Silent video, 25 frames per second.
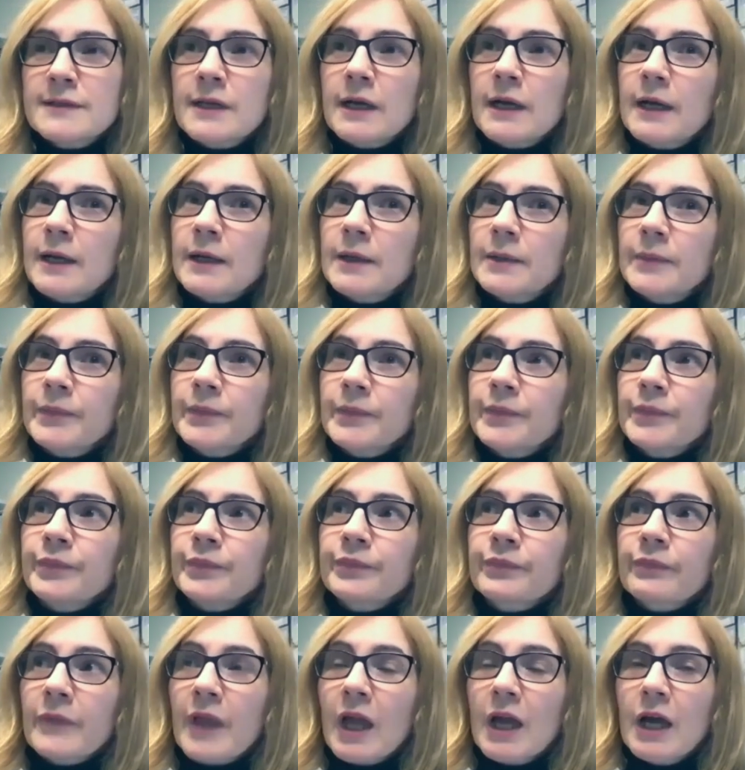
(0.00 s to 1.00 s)

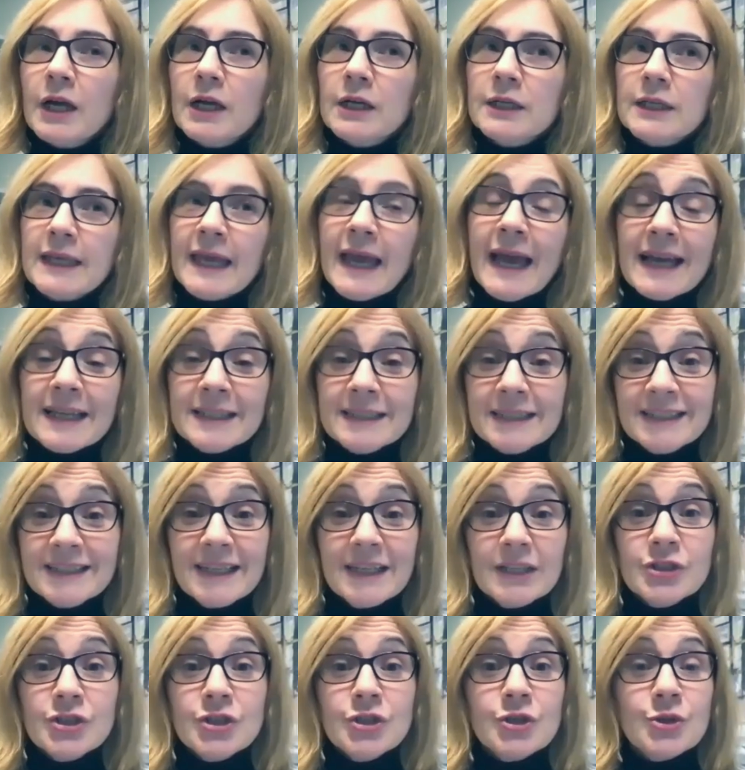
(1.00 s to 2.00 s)
a
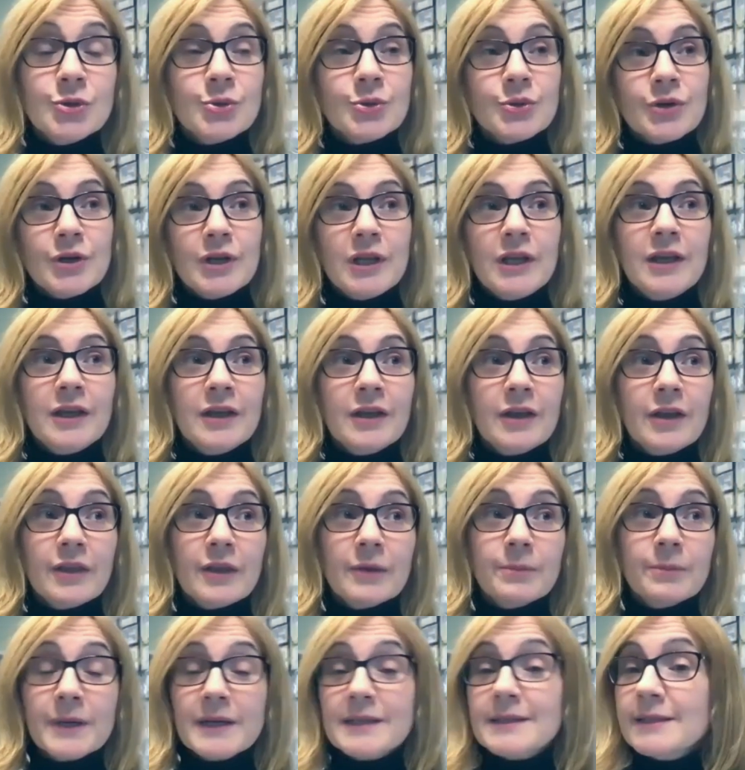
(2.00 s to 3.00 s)
candidate during the
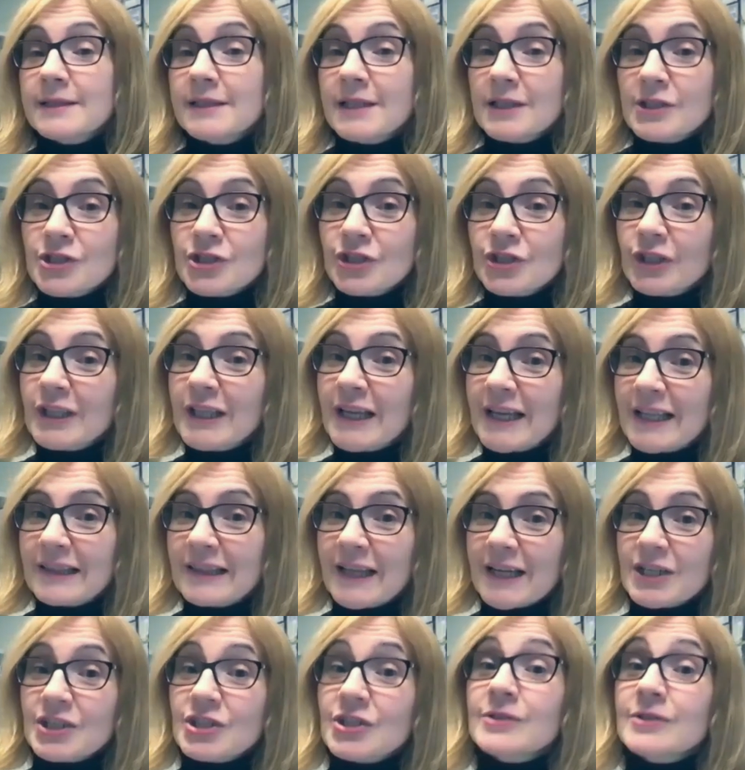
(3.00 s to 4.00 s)
presidential
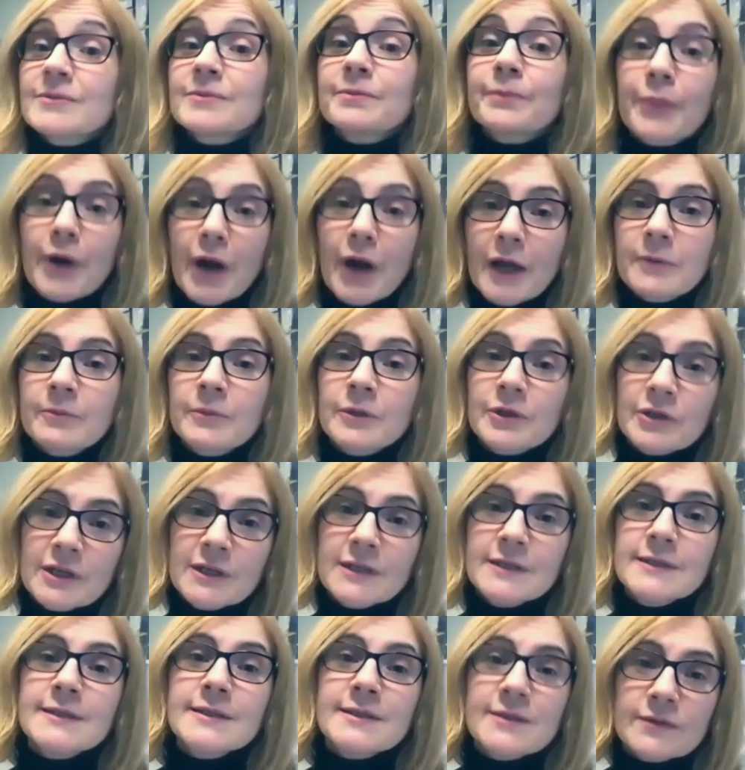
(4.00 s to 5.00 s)
election
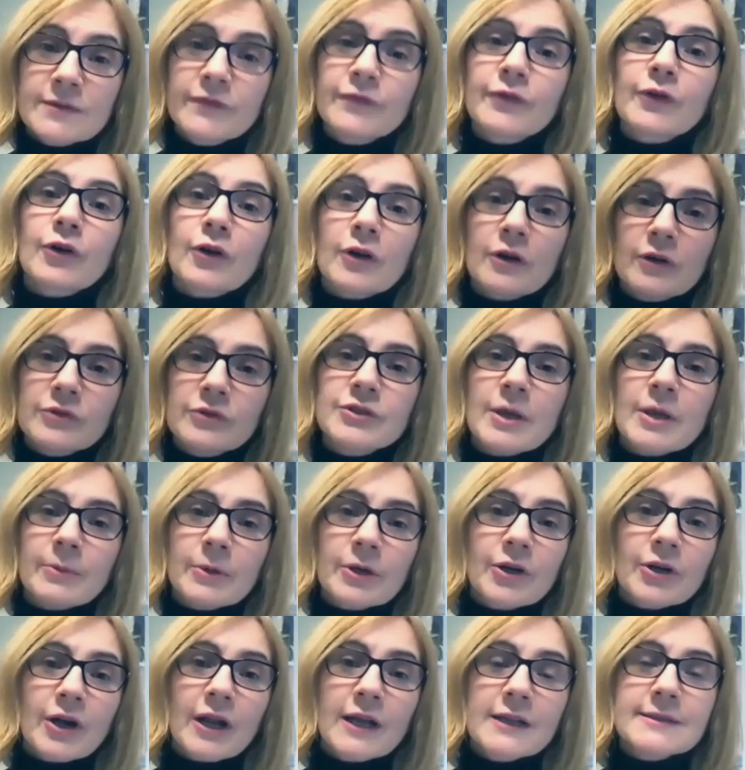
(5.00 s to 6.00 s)
primaries for
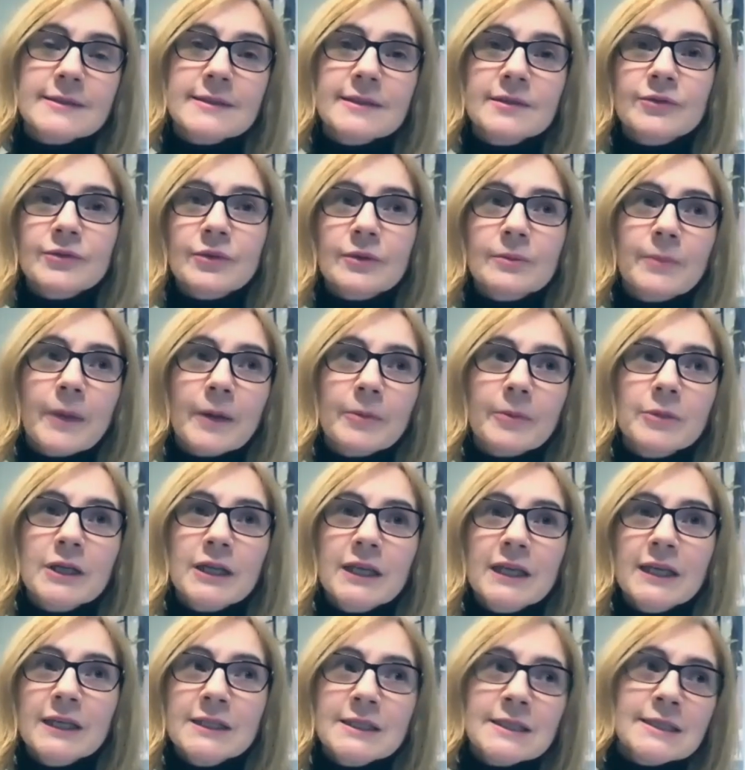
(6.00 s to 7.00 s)
Democrats and
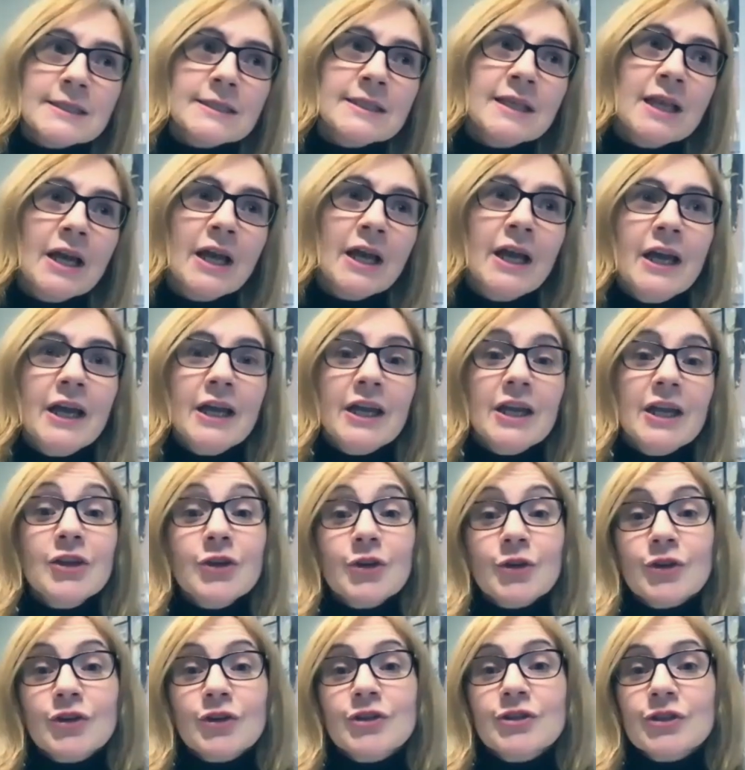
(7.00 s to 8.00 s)
Republicans, in
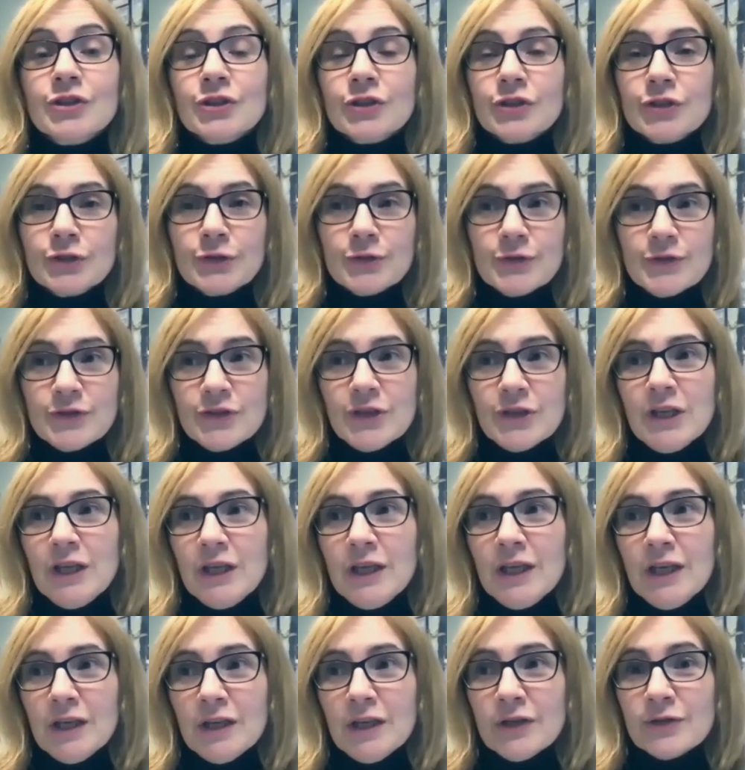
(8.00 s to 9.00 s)
order to
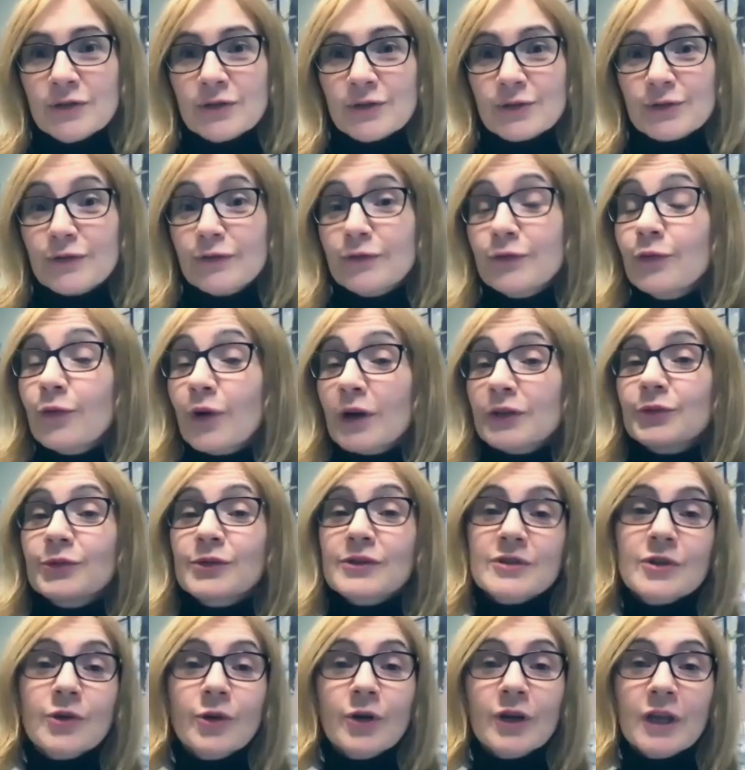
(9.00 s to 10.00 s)
see sort of what was
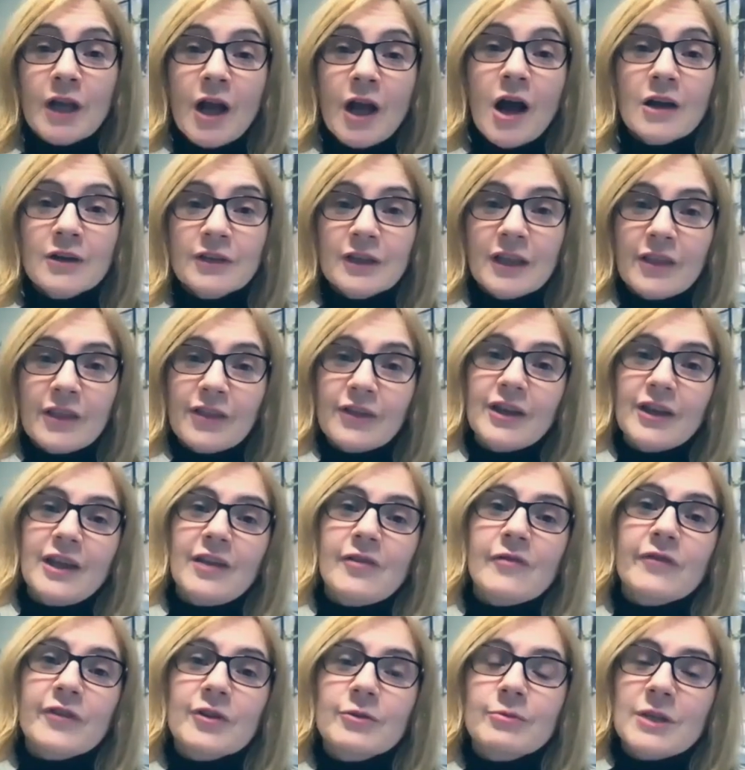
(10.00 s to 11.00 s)
going on in the
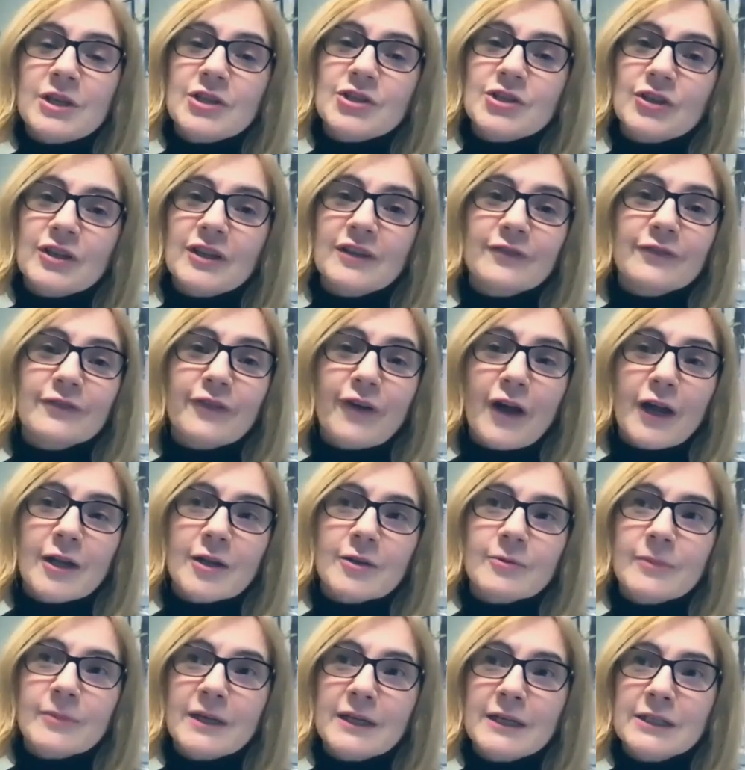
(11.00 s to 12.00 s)
information
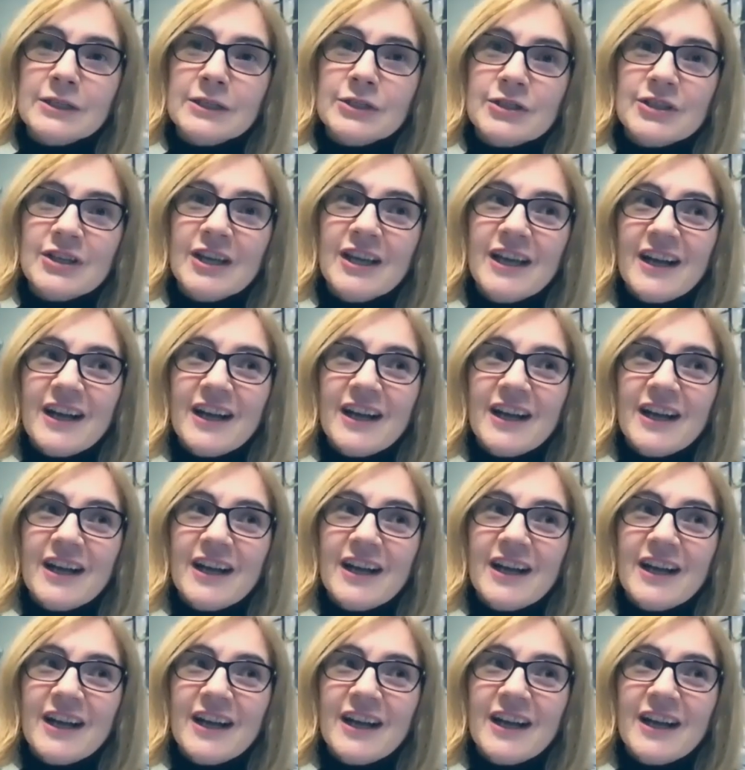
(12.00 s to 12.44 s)
environment.